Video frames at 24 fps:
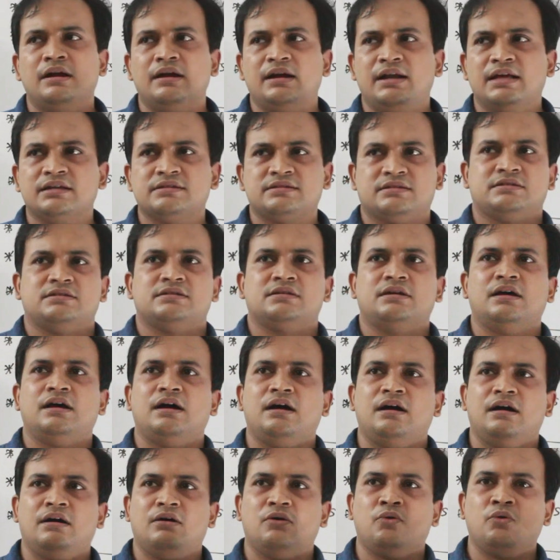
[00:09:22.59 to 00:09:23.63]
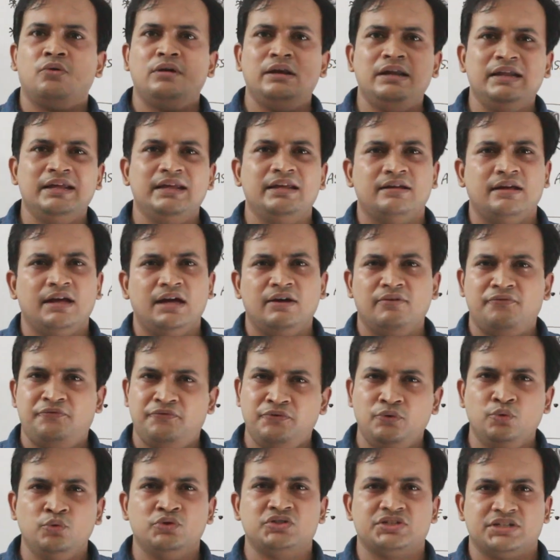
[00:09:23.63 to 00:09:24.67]
does only a
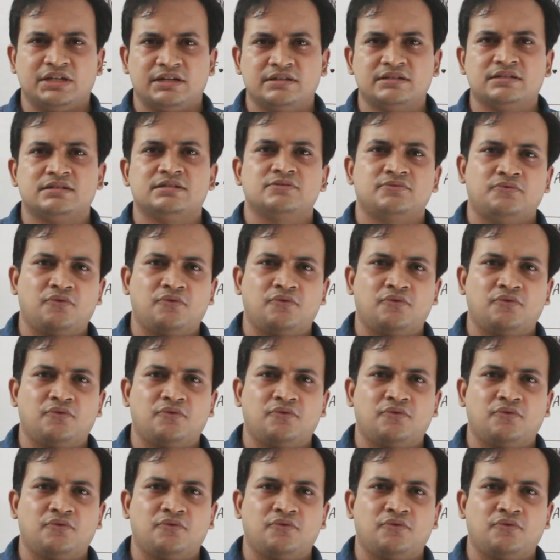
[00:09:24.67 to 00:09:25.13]
few checks.